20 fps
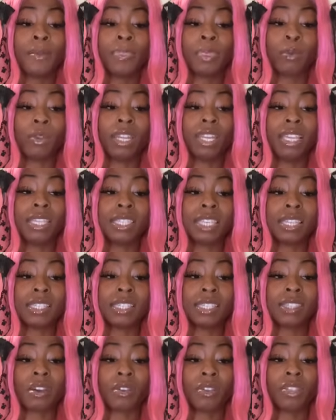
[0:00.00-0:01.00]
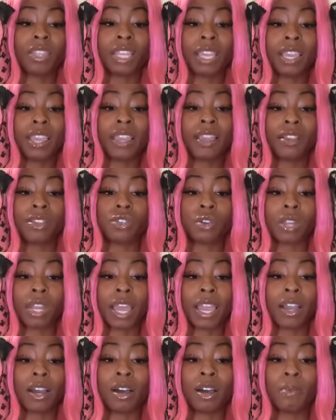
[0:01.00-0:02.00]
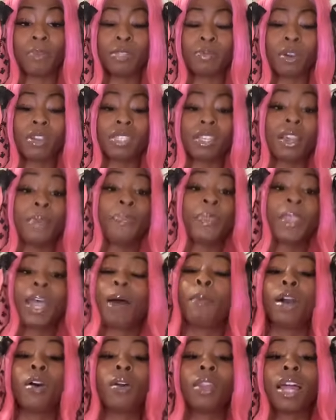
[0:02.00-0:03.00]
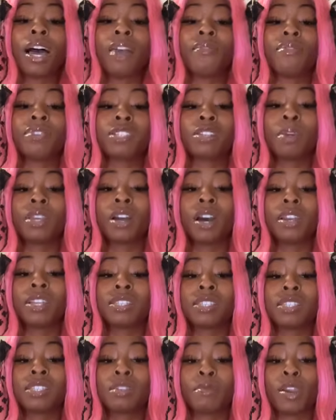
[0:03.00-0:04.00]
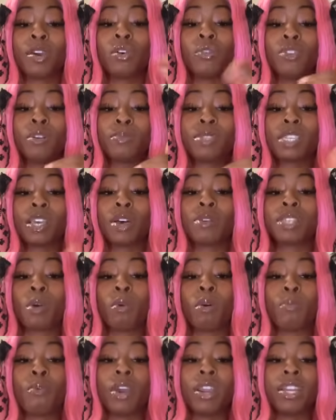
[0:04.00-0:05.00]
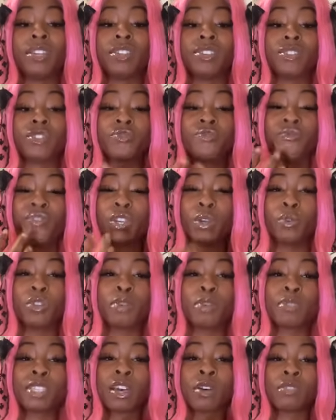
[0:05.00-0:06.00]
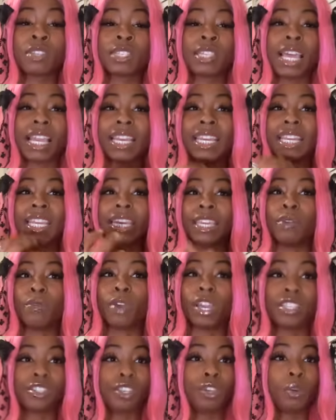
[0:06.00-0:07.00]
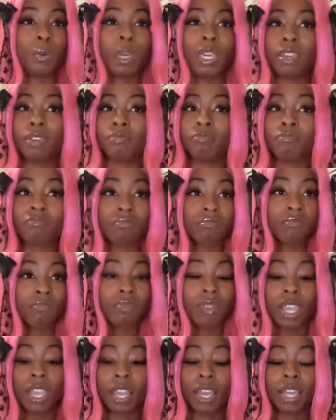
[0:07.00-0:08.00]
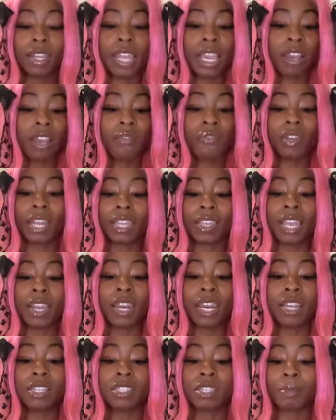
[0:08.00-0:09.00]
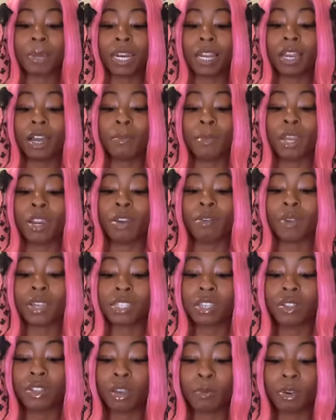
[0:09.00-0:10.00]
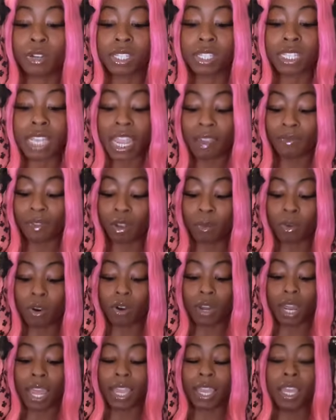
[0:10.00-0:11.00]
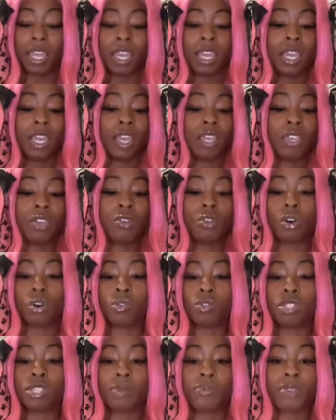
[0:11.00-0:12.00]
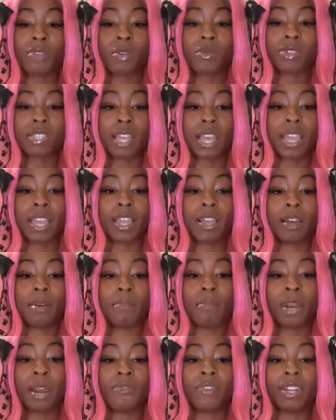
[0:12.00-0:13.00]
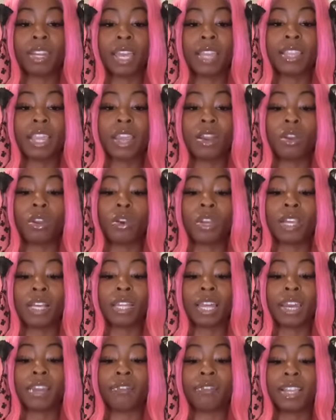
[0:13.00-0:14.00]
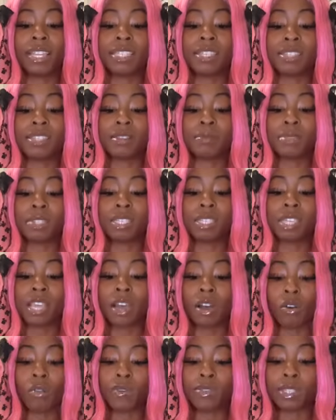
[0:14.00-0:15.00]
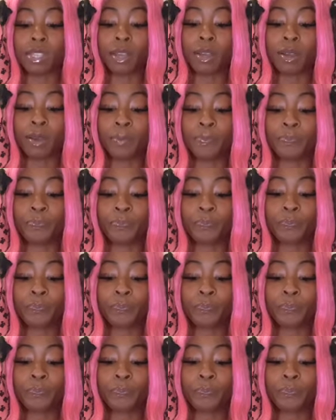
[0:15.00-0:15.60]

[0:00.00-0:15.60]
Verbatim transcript: releasing certain things or like um this person i'm not gonna lie for some of y'all this is somebody who themselves at one point viewed themselves as like needing rescuing they could feel like they needed somebody to come in and rescue them or save them or like you know something was like but i feel like they're learning a lot of lessons themselves um